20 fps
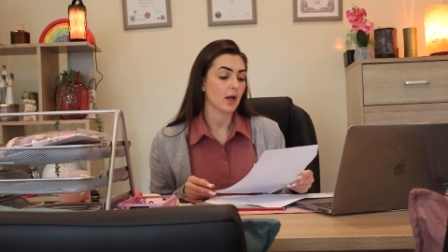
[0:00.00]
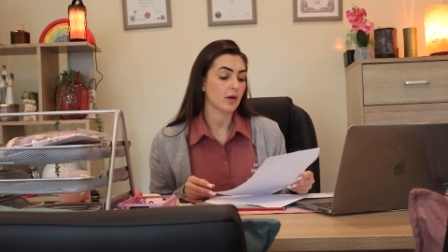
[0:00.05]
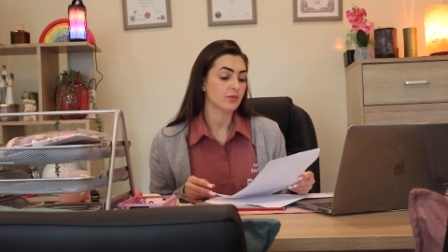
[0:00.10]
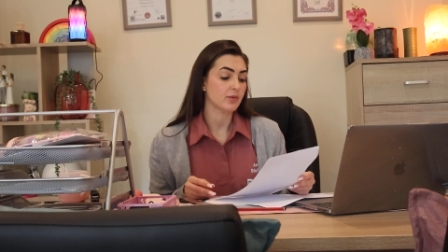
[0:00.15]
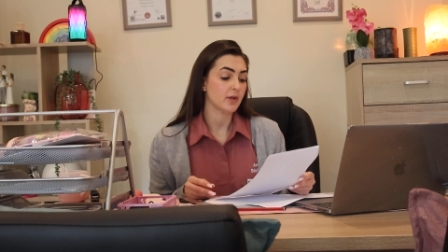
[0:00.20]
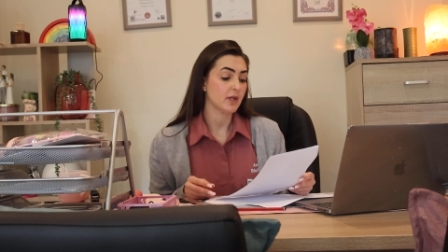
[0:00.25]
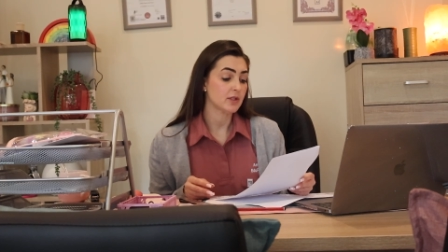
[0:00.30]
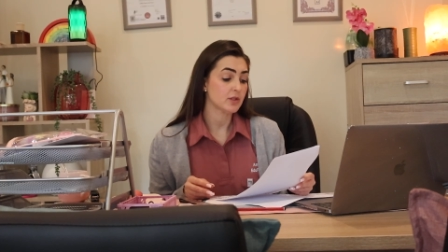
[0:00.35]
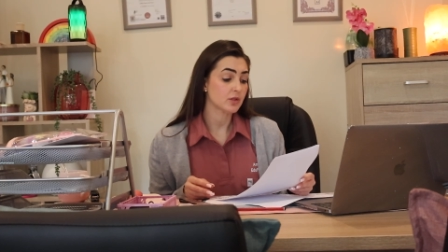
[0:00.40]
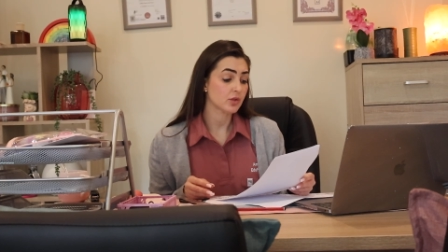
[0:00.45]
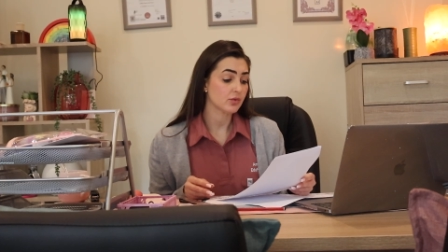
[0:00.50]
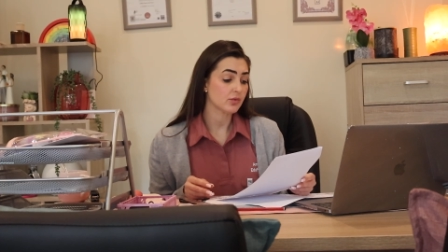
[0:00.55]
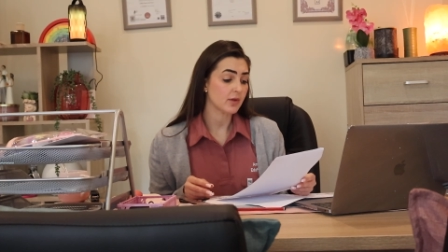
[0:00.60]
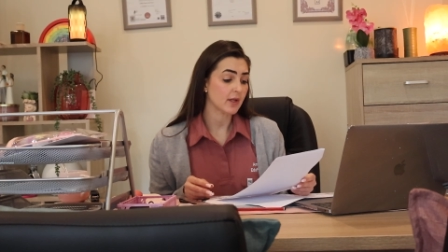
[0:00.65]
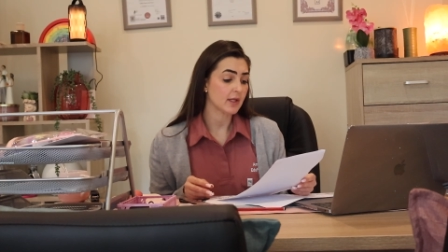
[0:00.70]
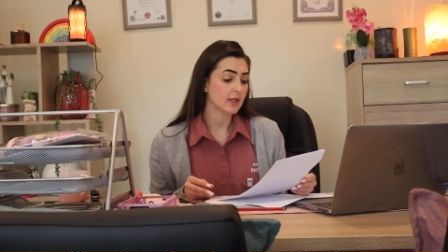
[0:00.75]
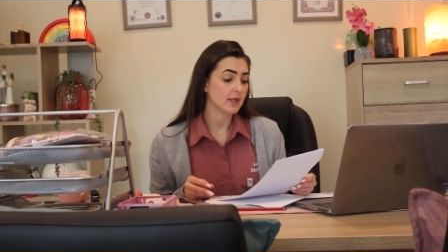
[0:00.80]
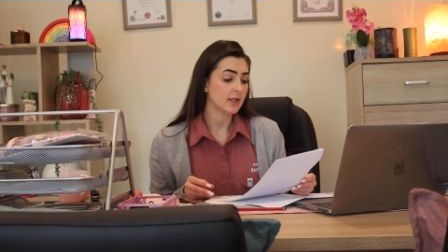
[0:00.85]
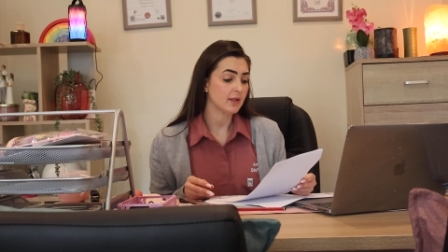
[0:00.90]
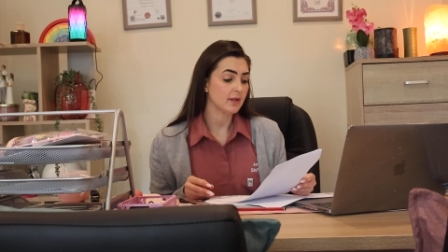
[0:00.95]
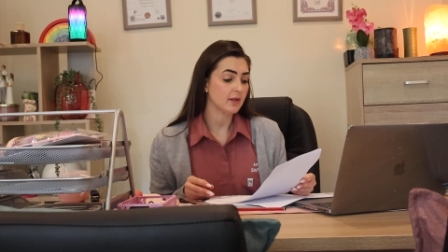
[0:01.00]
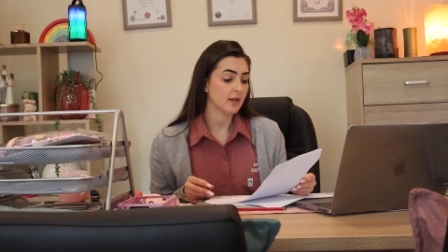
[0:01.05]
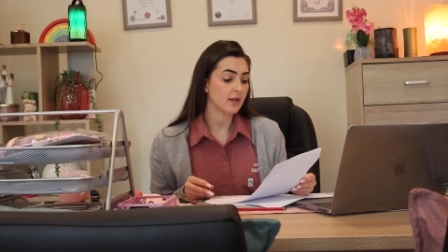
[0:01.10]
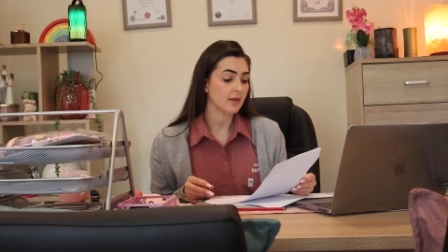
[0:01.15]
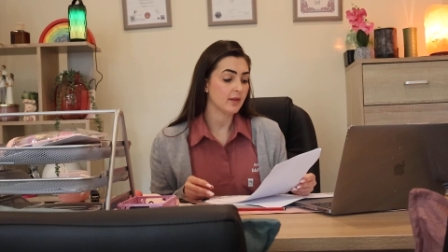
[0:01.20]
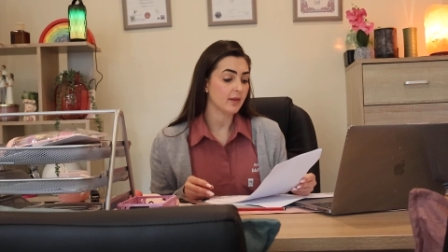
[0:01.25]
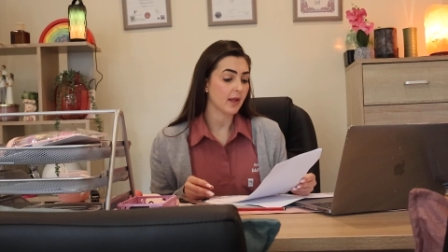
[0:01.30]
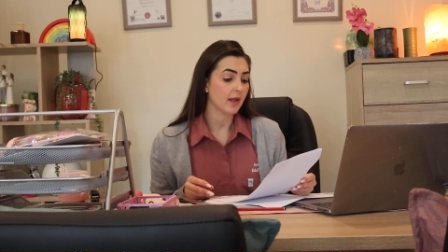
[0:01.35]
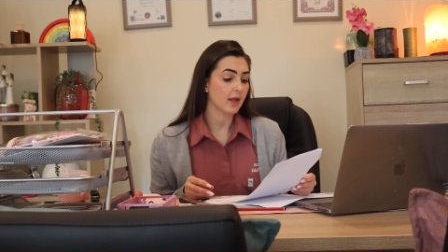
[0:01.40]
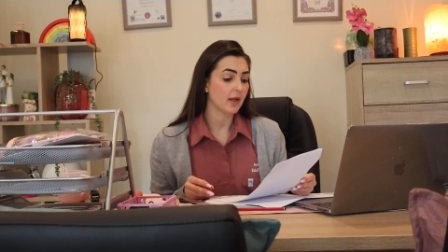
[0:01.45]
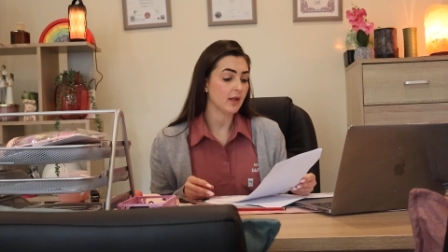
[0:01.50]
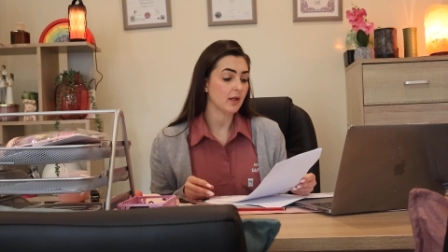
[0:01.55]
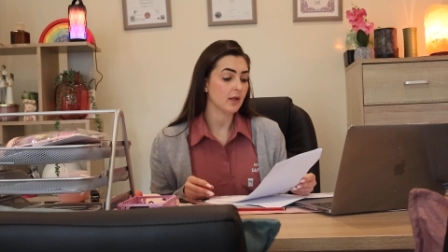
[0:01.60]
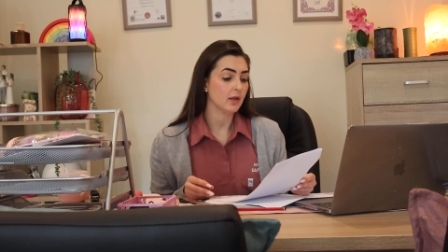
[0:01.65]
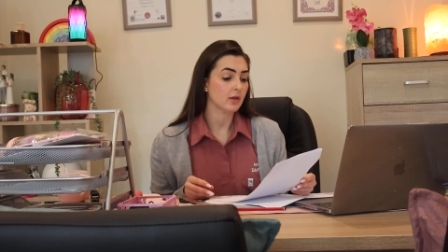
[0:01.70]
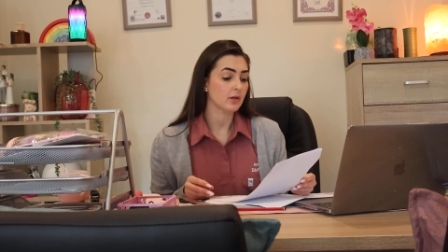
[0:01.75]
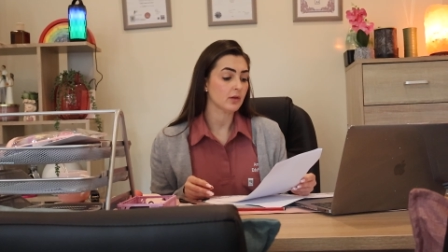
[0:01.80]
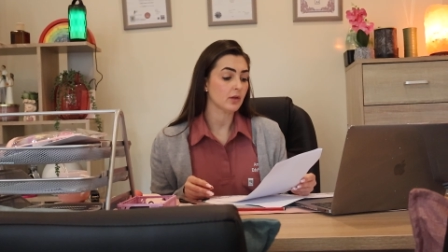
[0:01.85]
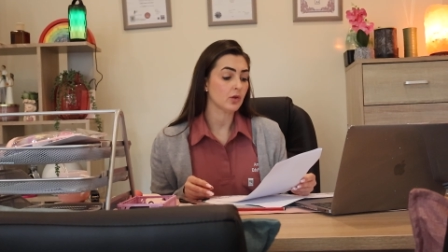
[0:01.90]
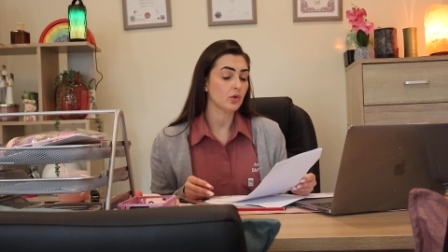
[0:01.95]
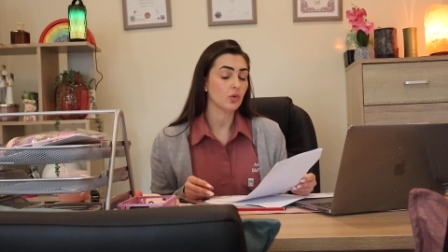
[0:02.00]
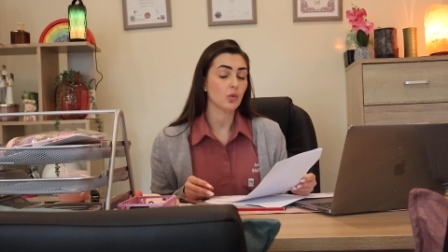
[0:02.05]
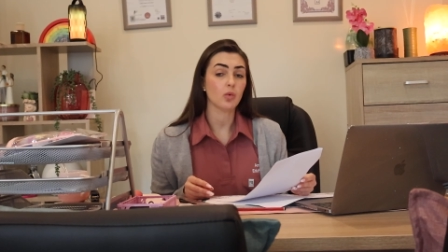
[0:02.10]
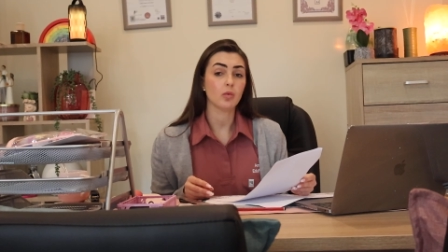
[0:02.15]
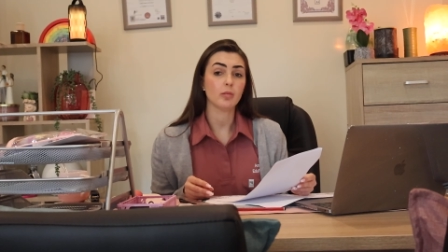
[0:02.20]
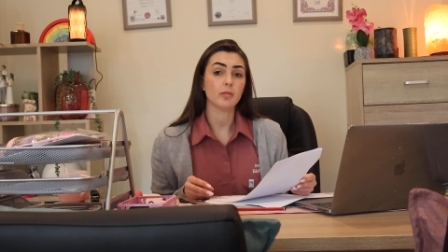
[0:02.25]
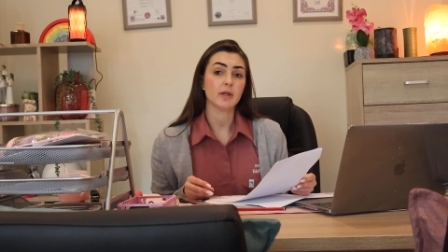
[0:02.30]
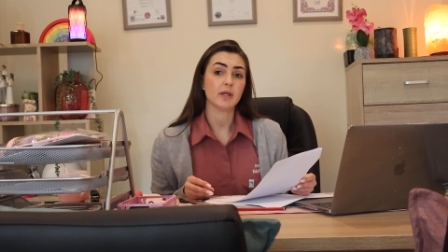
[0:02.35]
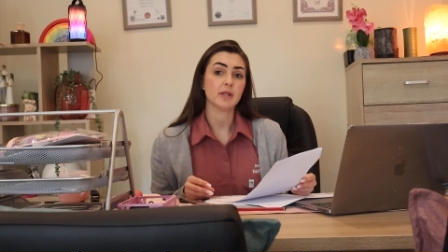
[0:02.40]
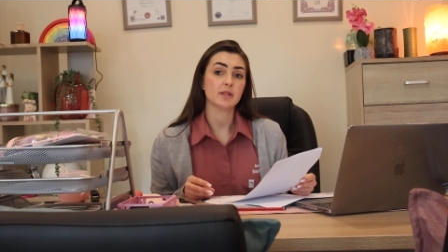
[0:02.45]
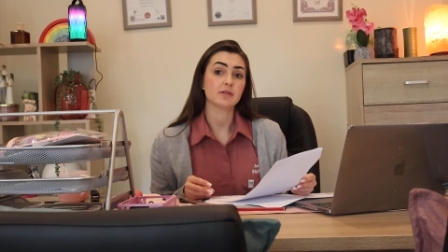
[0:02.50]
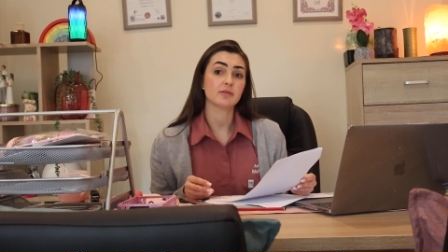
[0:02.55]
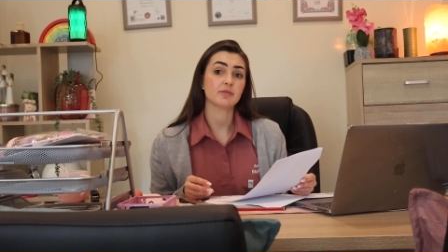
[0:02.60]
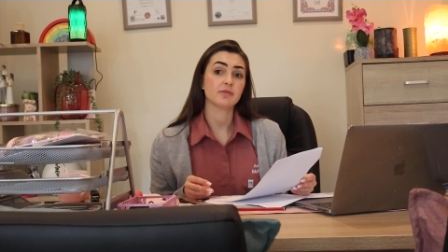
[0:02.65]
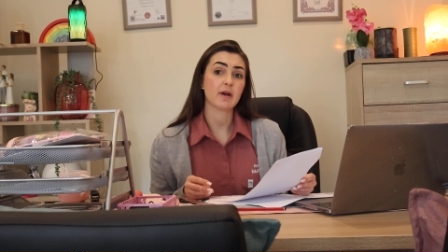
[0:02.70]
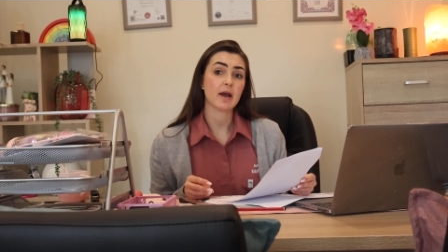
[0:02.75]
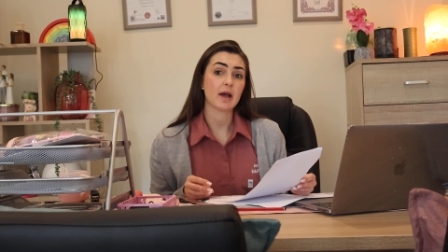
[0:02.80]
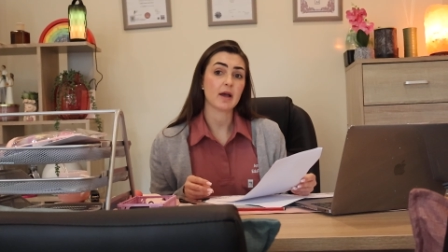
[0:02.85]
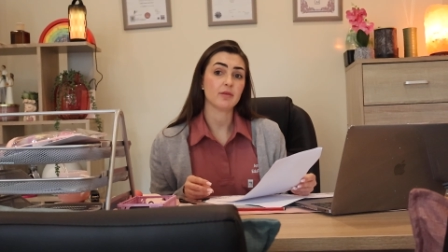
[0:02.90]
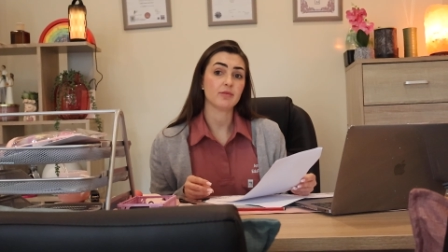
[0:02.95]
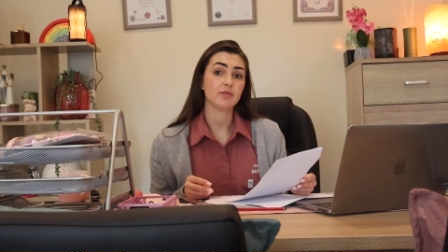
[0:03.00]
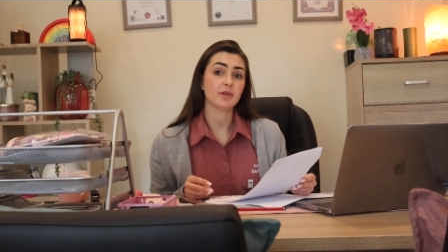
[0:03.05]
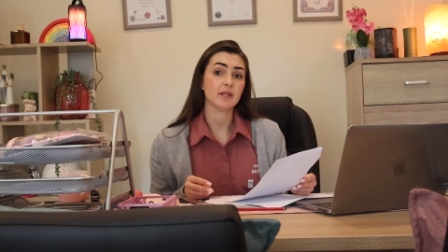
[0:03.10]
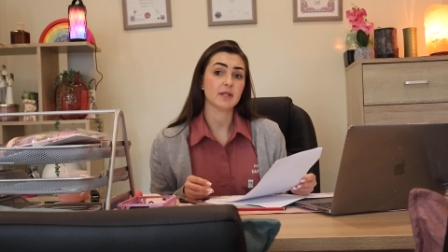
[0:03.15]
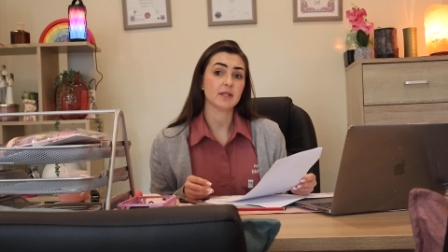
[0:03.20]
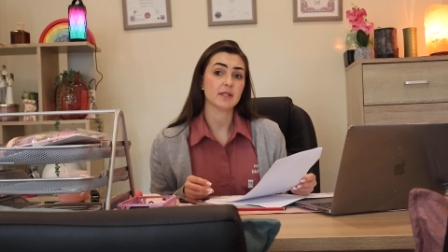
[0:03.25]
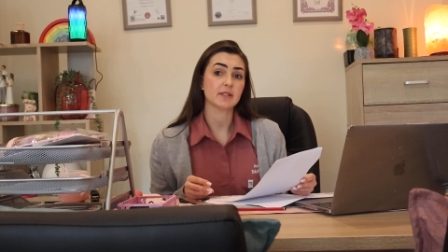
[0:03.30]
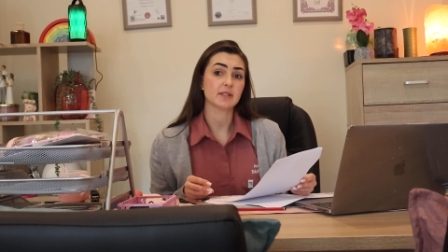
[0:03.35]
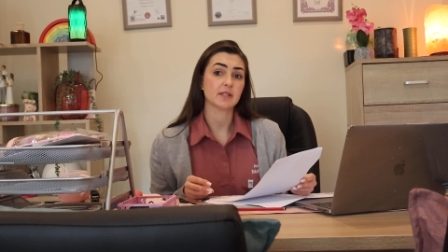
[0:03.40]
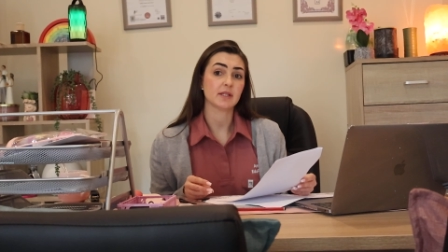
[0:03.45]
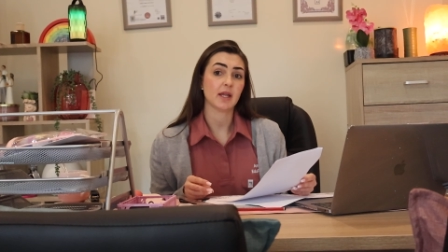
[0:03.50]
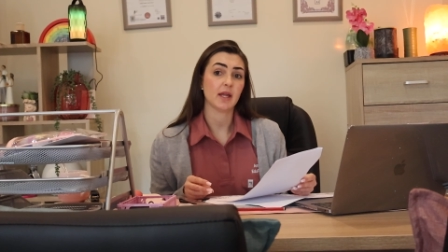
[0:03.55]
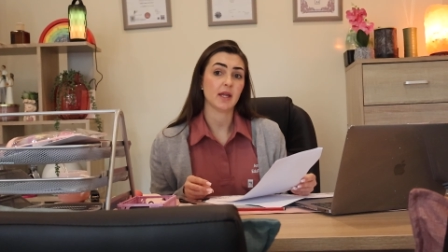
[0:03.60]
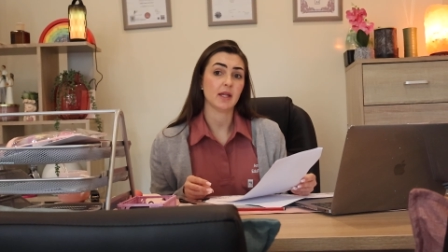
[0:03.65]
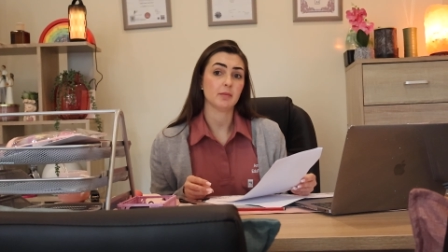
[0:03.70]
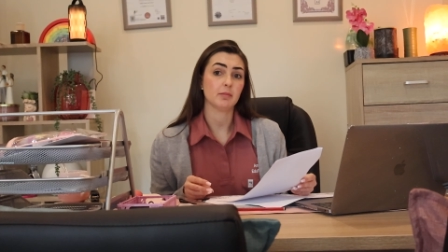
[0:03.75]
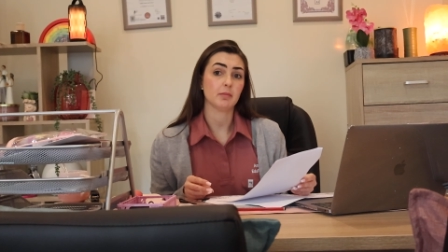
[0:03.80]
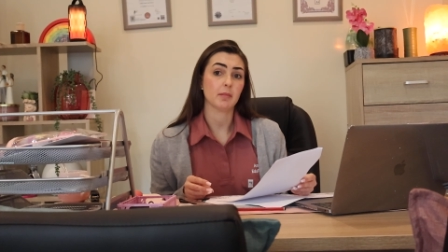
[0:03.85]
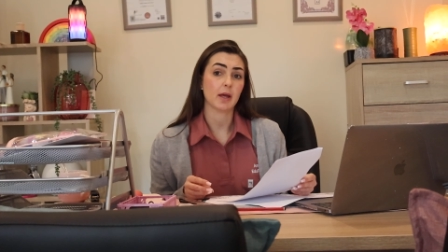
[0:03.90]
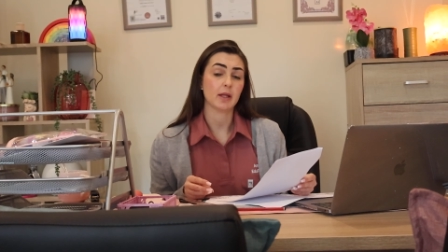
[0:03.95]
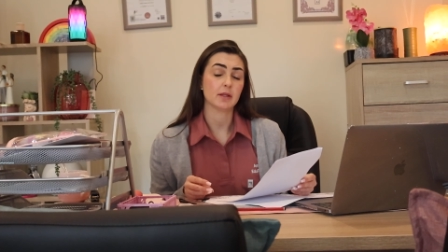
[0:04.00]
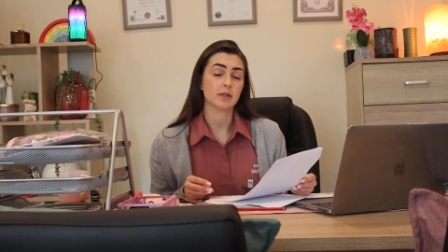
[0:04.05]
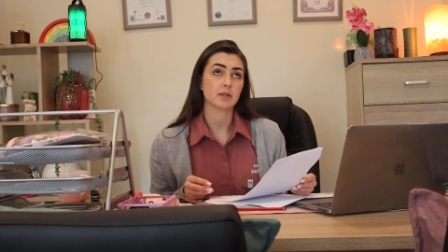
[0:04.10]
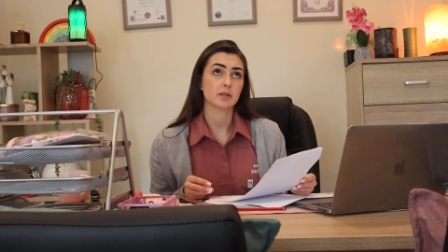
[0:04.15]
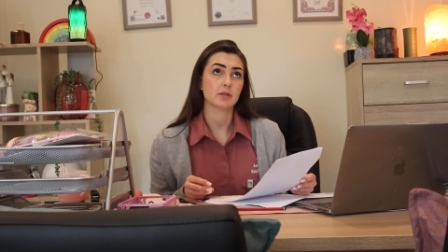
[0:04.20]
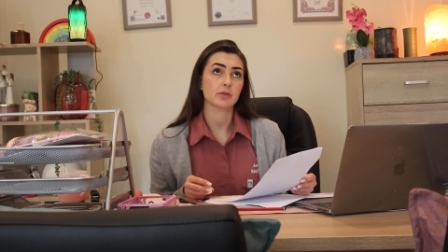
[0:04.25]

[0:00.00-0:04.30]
read correctly, then the norm is 5 years and 8 months.